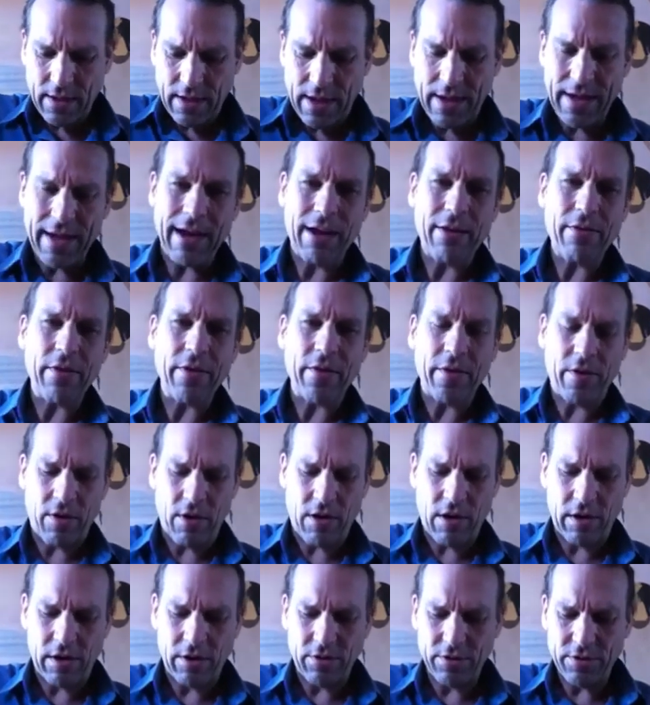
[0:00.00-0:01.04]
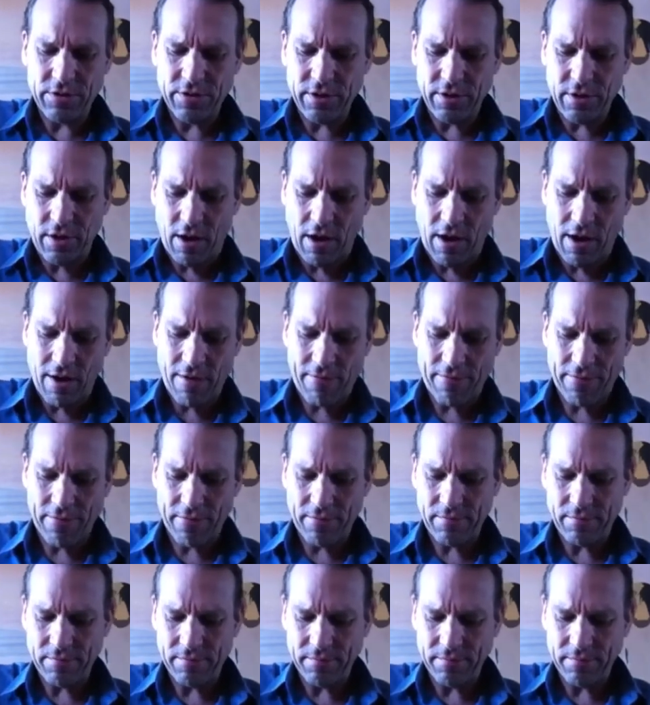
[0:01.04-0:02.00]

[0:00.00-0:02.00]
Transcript: Okay, now that they're all loosened off,